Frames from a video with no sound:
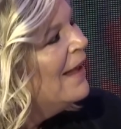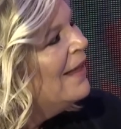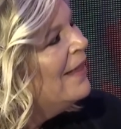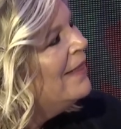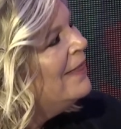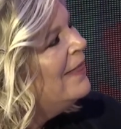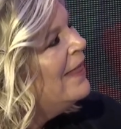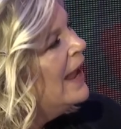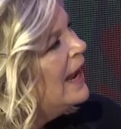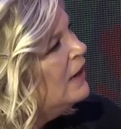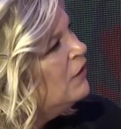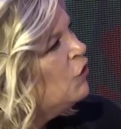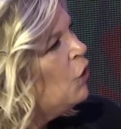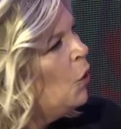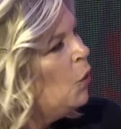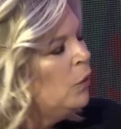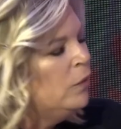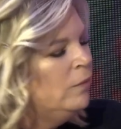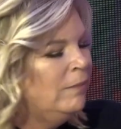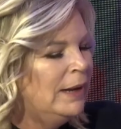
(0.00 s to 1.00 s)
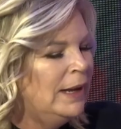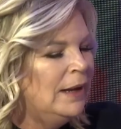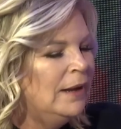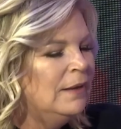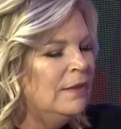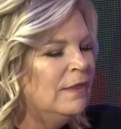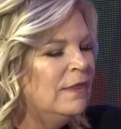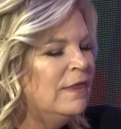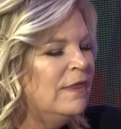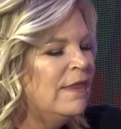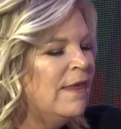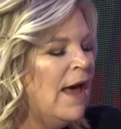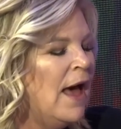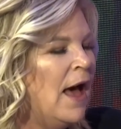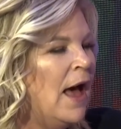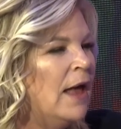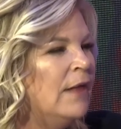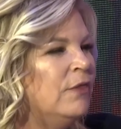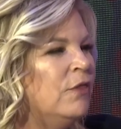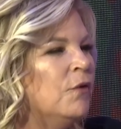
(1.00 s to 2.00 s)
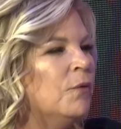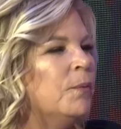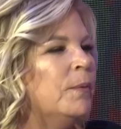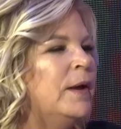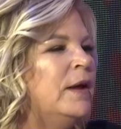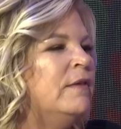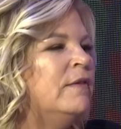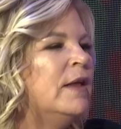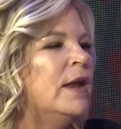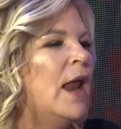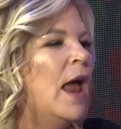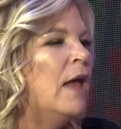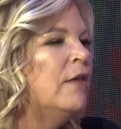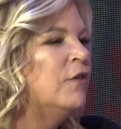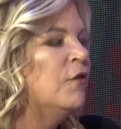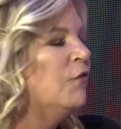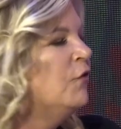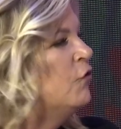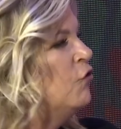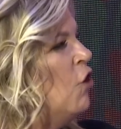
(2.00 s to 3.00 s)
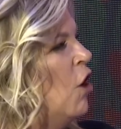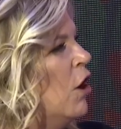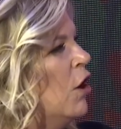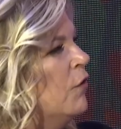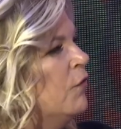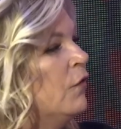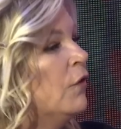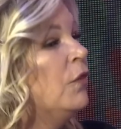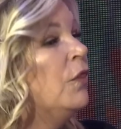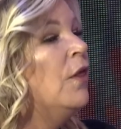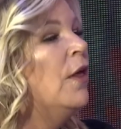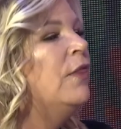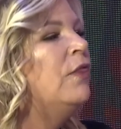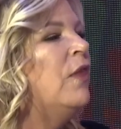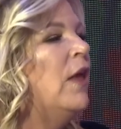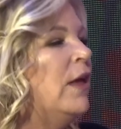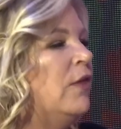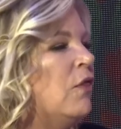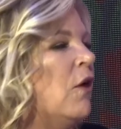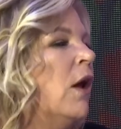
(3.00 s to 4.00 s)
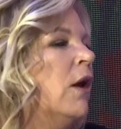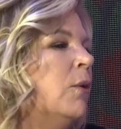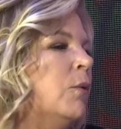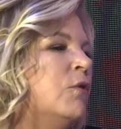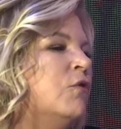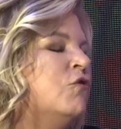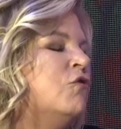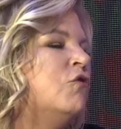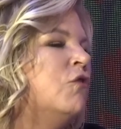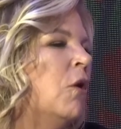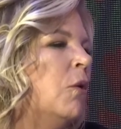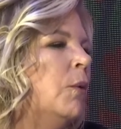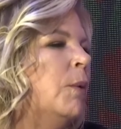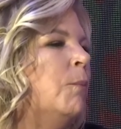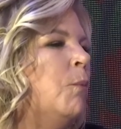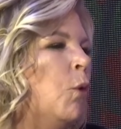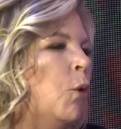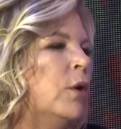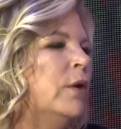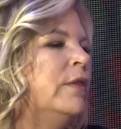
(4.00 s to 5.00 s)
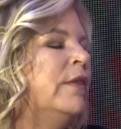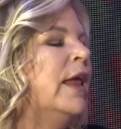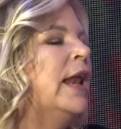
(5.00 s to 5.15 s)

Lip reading: They told me that the reason as a photographer that they thought it was so important that